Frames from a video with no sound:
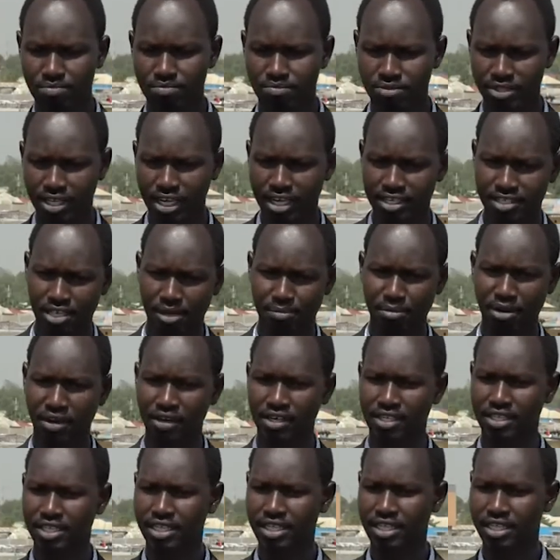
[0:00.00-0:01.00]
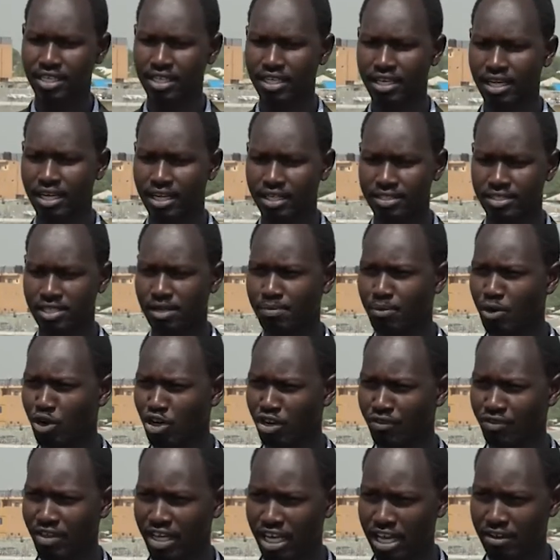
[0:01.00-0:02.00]
tell us about the
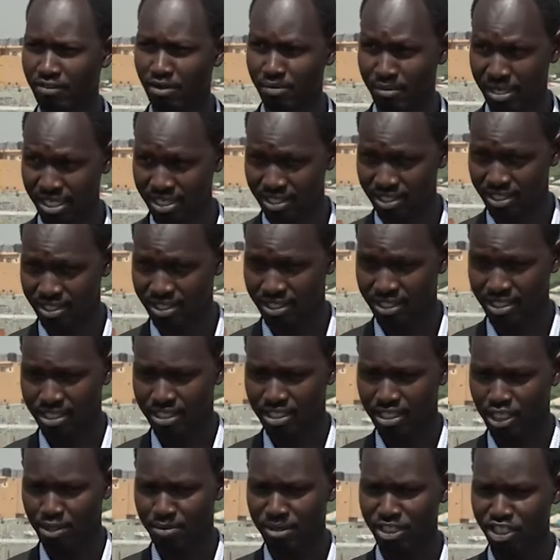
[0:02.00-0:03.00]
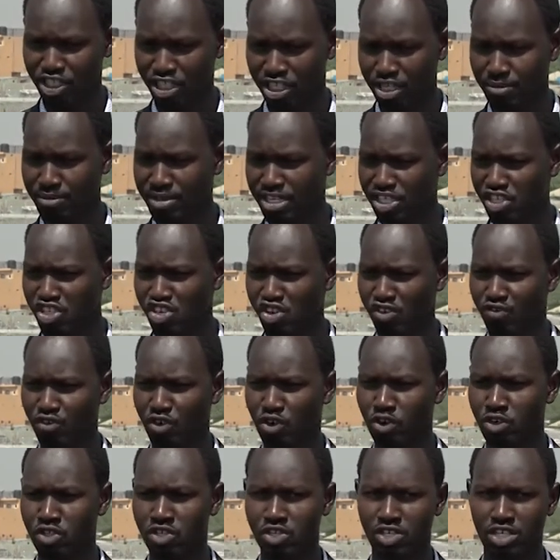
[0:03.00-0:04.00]
support of the government, especially the Ministry of
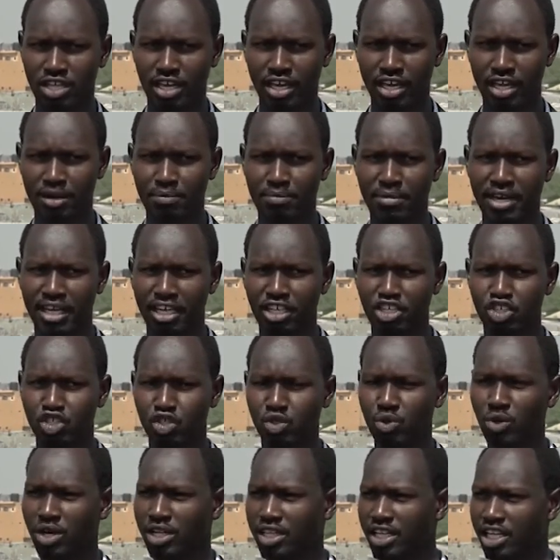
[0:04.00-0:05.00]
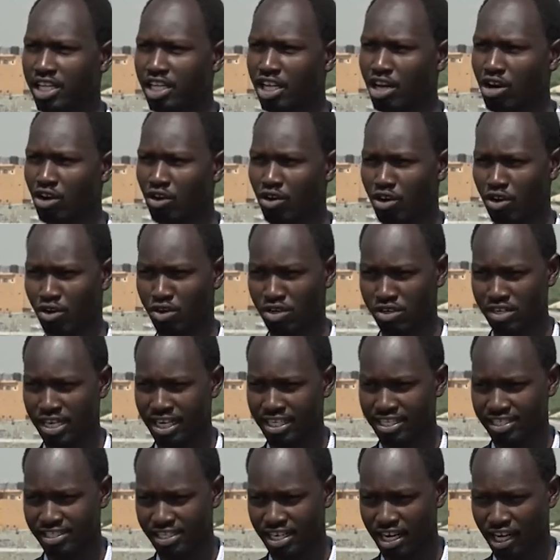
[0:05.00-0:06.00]
Roads, in making sure that the local
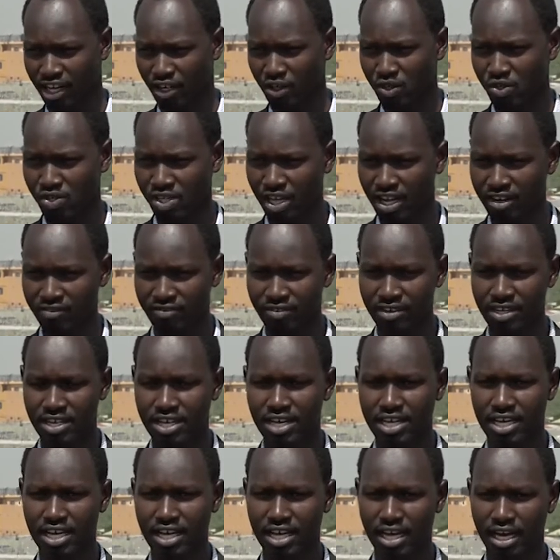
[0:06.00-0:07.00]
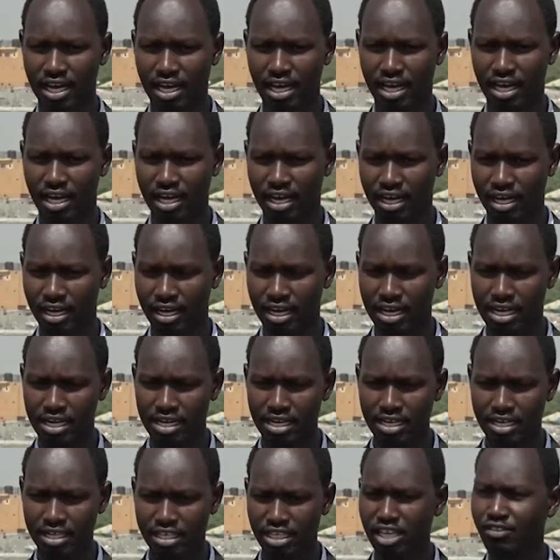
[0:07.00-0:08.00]
contractors like yourself
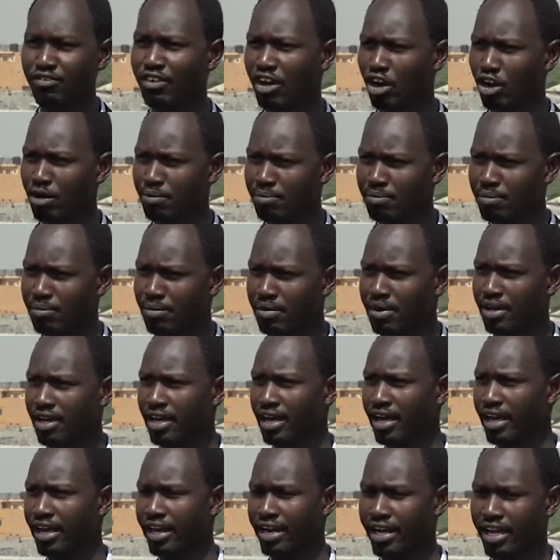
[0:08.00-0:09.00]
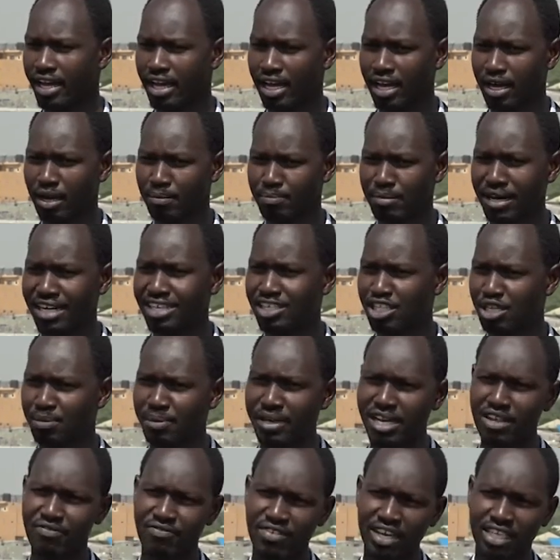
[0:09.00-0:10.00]
develop and
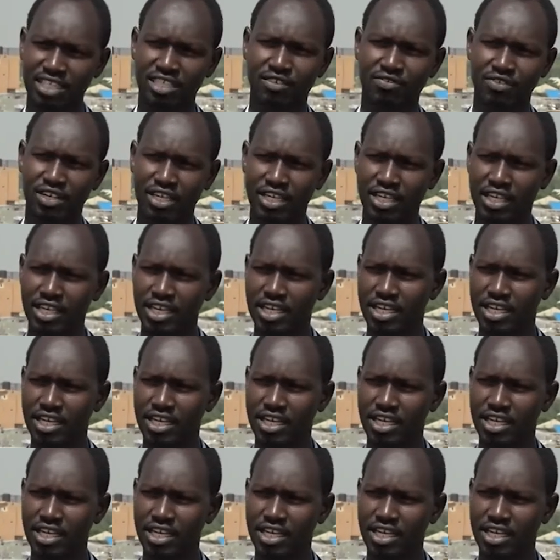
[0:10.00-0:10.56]
participate effectively